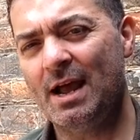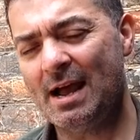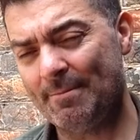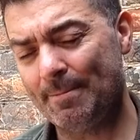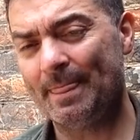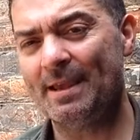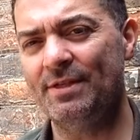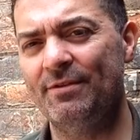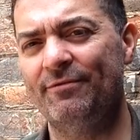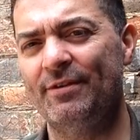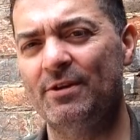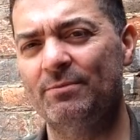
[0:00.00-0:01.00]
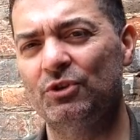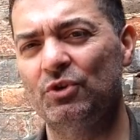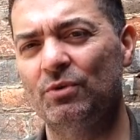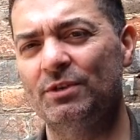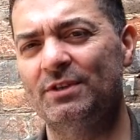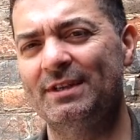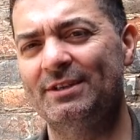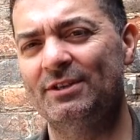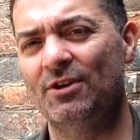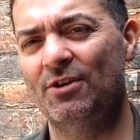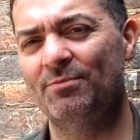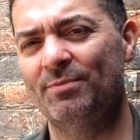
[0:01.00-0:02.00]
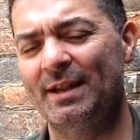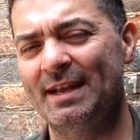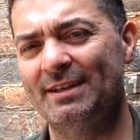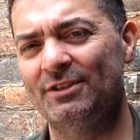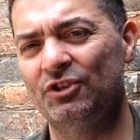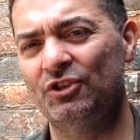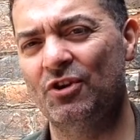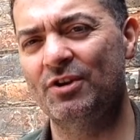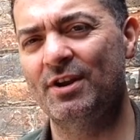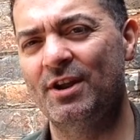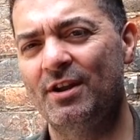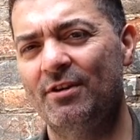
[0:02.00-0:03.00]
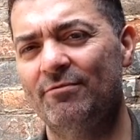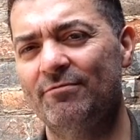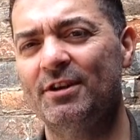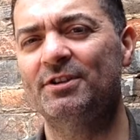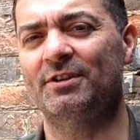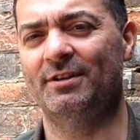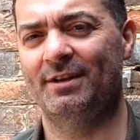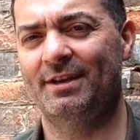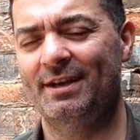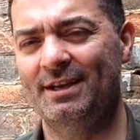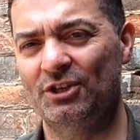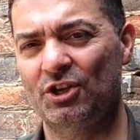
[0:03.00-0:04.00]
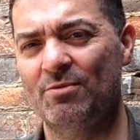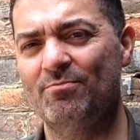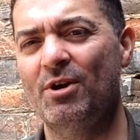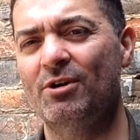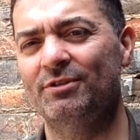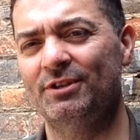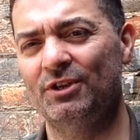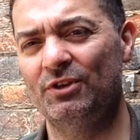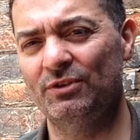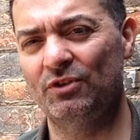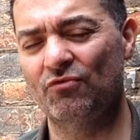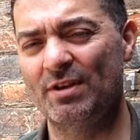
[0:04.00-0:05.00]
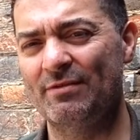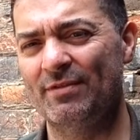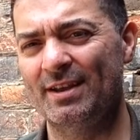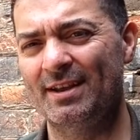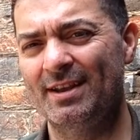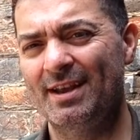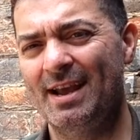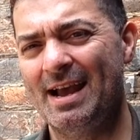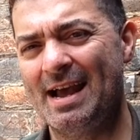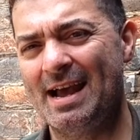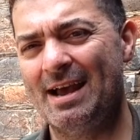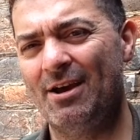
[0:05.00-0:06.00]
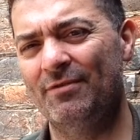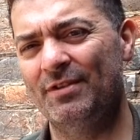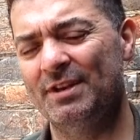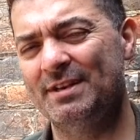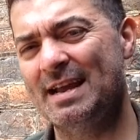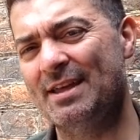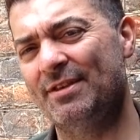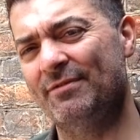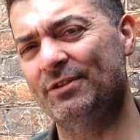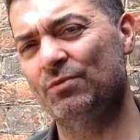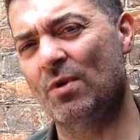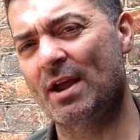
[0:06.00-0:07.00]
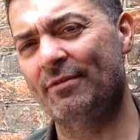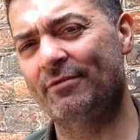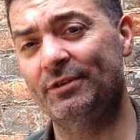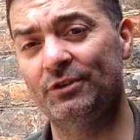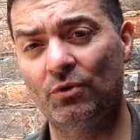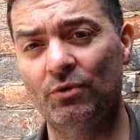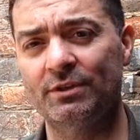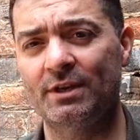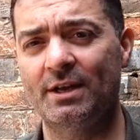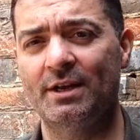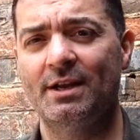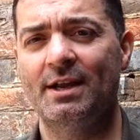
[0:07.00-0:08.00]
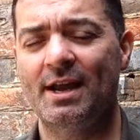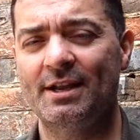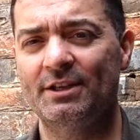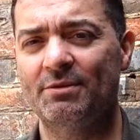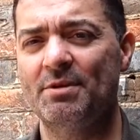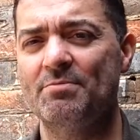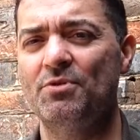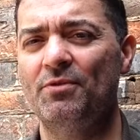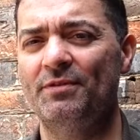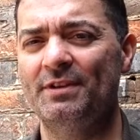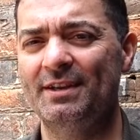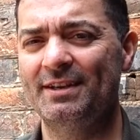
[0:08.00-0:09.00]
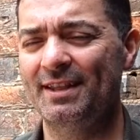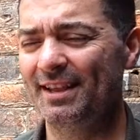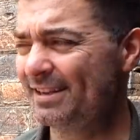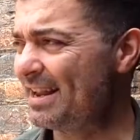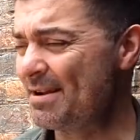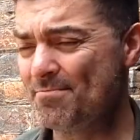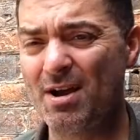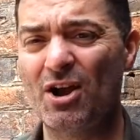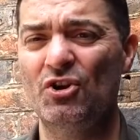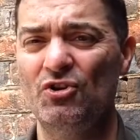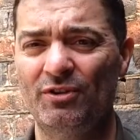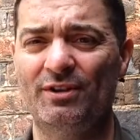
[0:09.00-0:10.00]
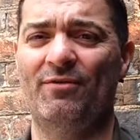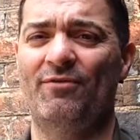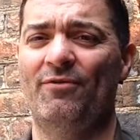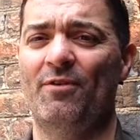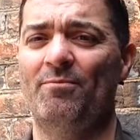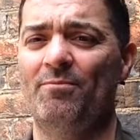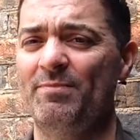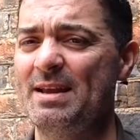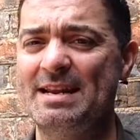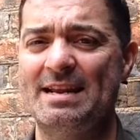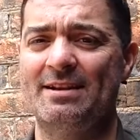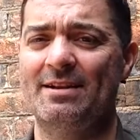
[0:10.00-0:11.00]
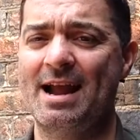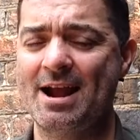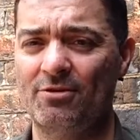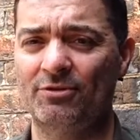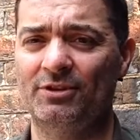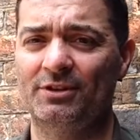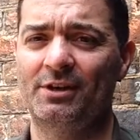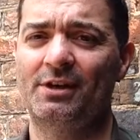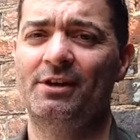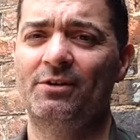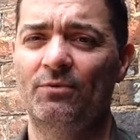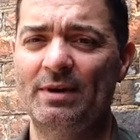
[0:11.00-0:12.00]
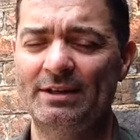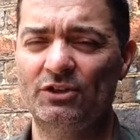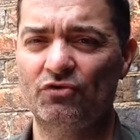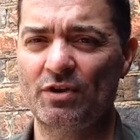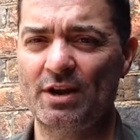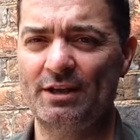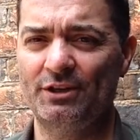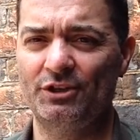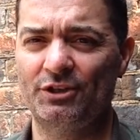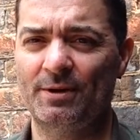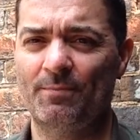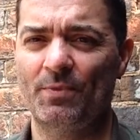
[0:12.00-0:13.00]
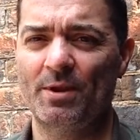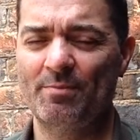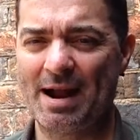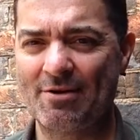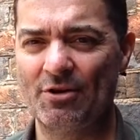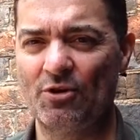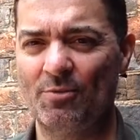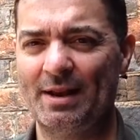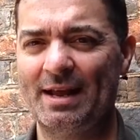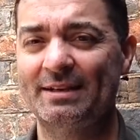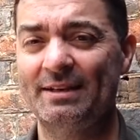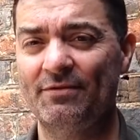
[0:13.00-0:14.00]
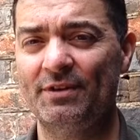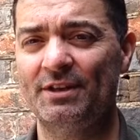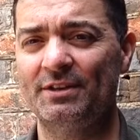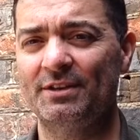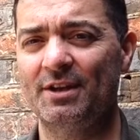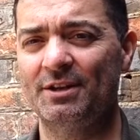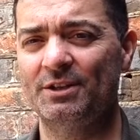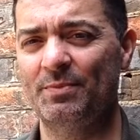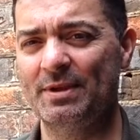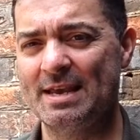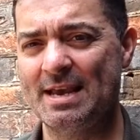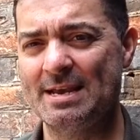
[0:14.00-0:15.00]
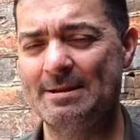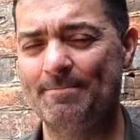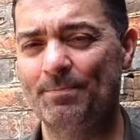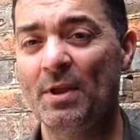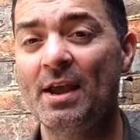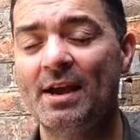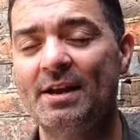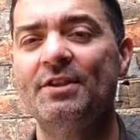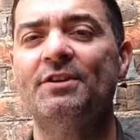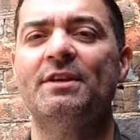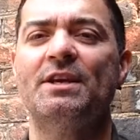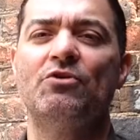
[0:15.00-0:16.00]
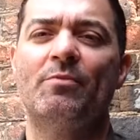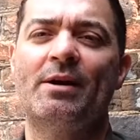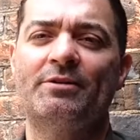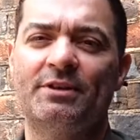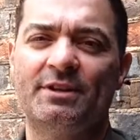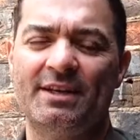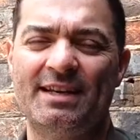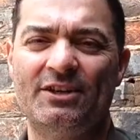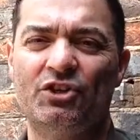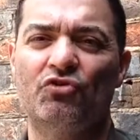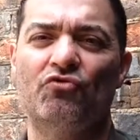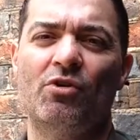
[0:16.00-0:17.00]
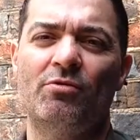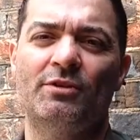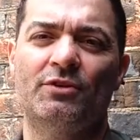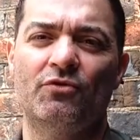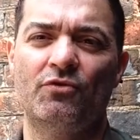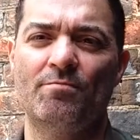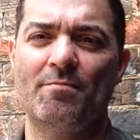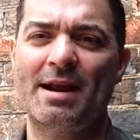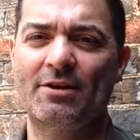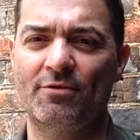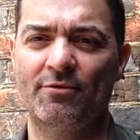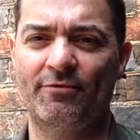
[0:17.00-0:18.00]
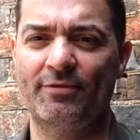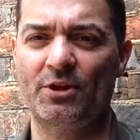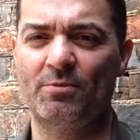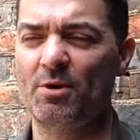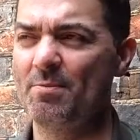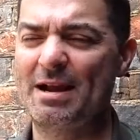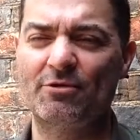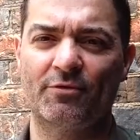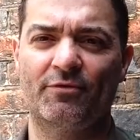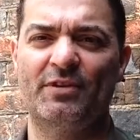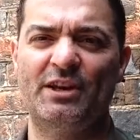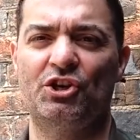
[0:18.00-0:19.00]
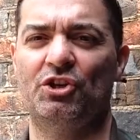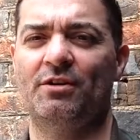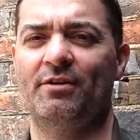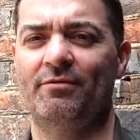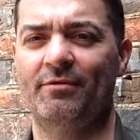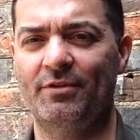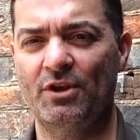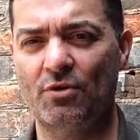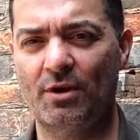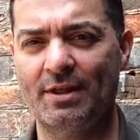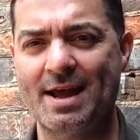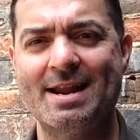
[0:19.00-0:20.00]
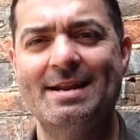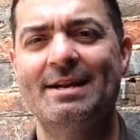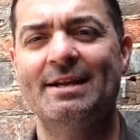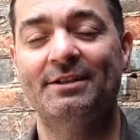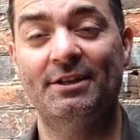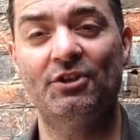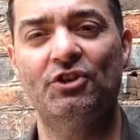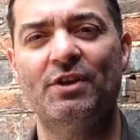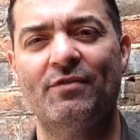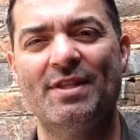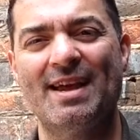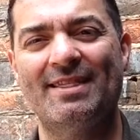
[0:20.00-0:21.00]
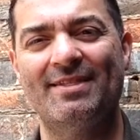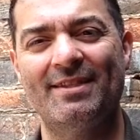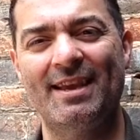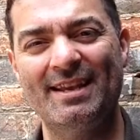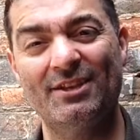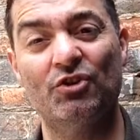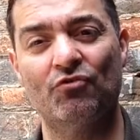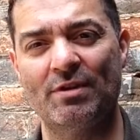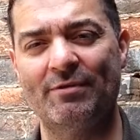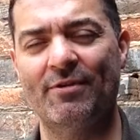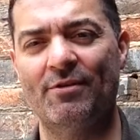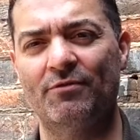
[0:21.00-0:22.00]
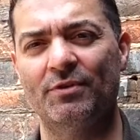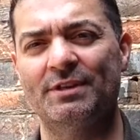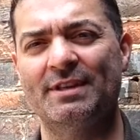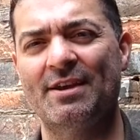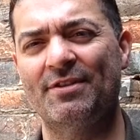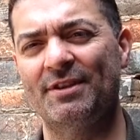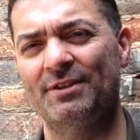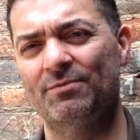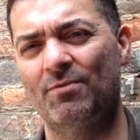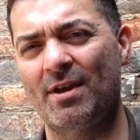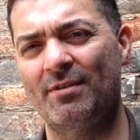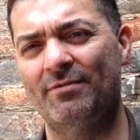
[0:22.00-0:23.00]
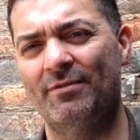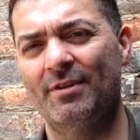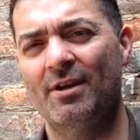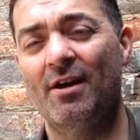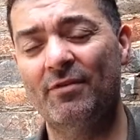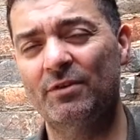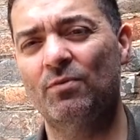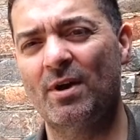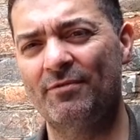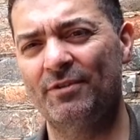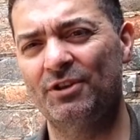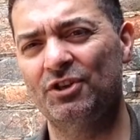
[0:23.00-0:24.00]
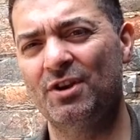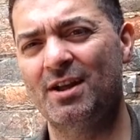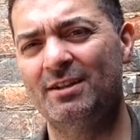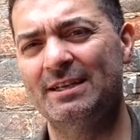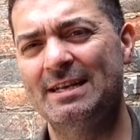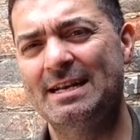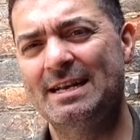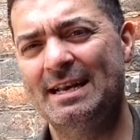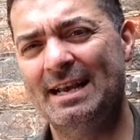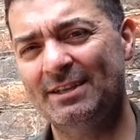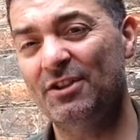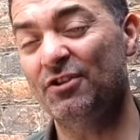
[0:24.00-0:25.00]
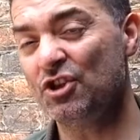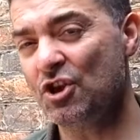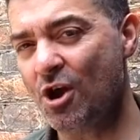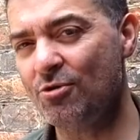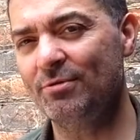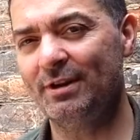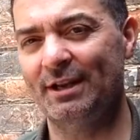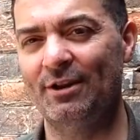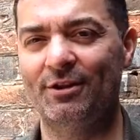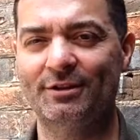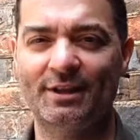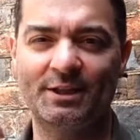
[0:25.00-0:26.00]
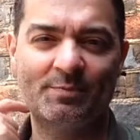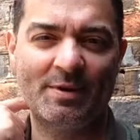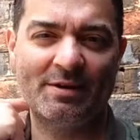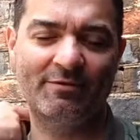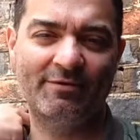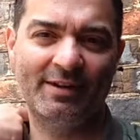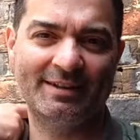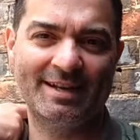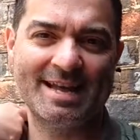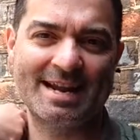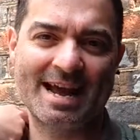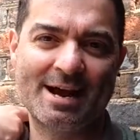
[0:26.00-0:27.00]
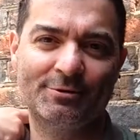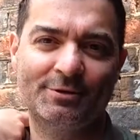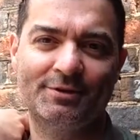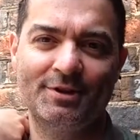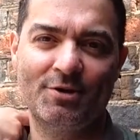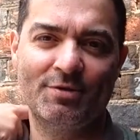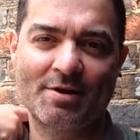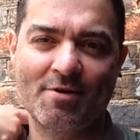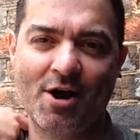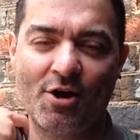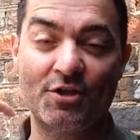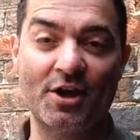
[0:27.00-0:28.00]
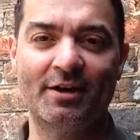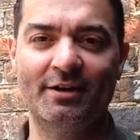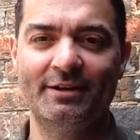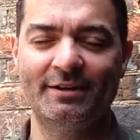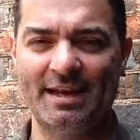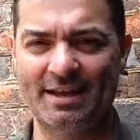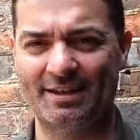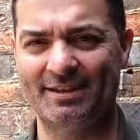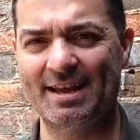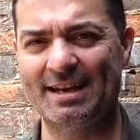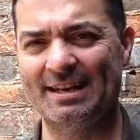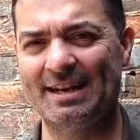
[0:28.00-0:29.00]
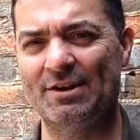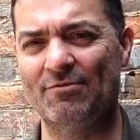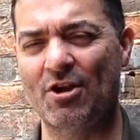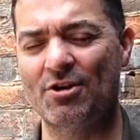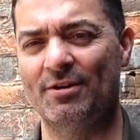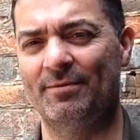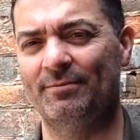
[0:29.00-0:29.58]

Um, in the film, George C. Scott plays John Russell, He's a composer who's grieving uh, over the death of his wife and daughter, and so he moves into this like mahusive, forbidding house where strange paranormal activities start to begin. And in the scene you're about to see, he scrolls through microfilm or microfiche if they call it that, to discover that his grief over his death and his wife of his wife and child isn't the only loss that's been felt in that house. No, there are other deaths that linger on.